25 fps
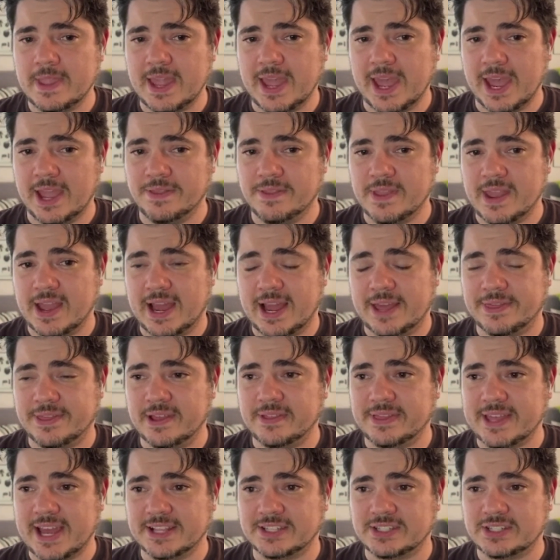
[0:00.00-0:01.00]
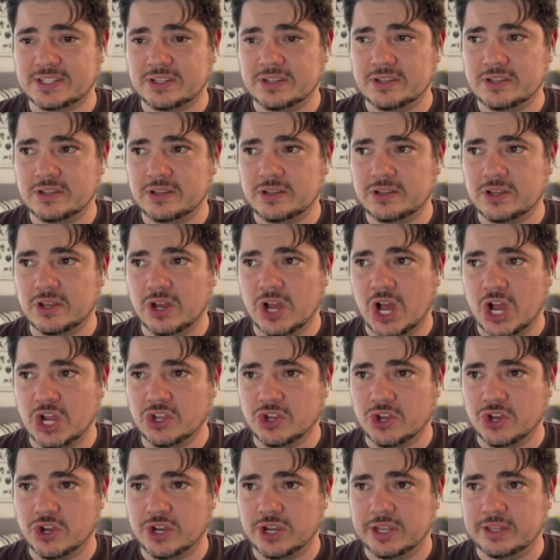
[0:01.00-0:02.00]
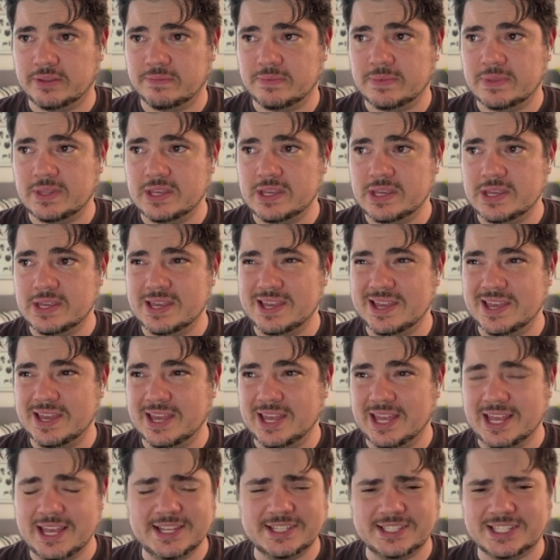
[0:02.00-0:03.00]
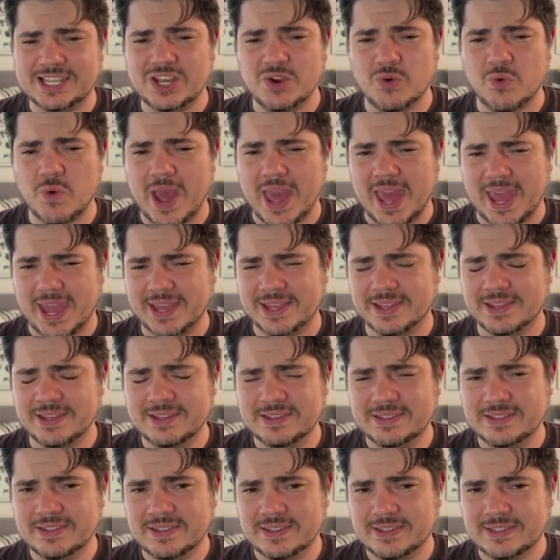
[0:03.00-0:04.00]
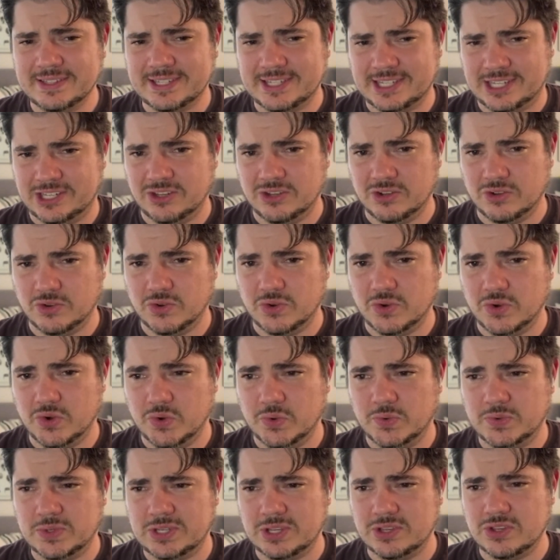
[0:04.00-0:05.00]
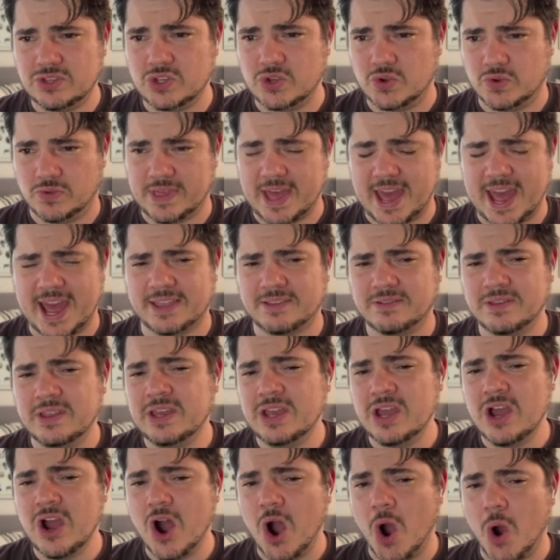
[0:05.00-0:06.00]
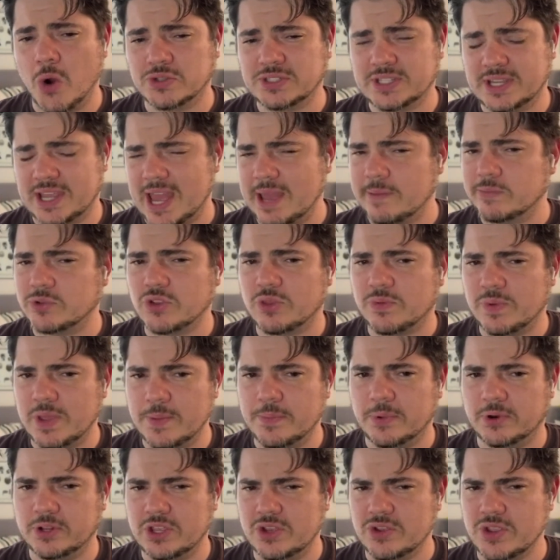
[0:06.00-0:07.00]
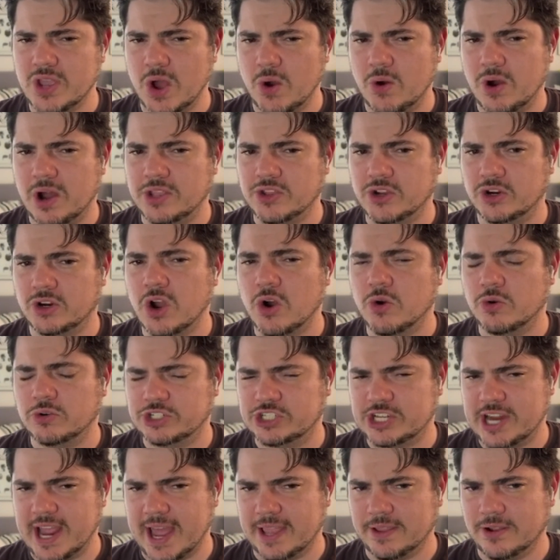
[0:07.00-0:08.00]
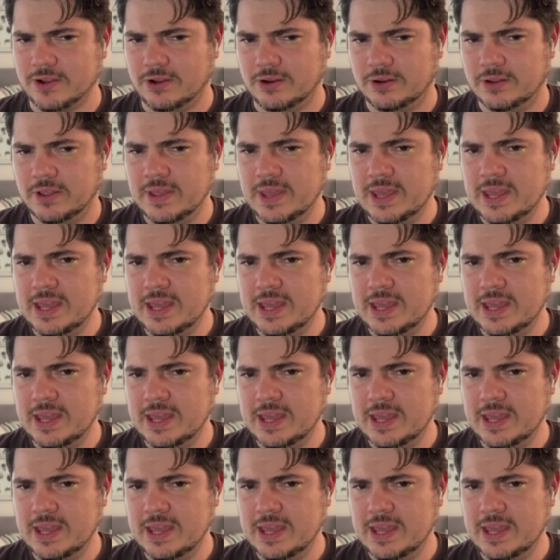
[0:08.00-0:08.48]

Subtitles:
And I think that's a good, easy way to do that. Host games with people on your own channel.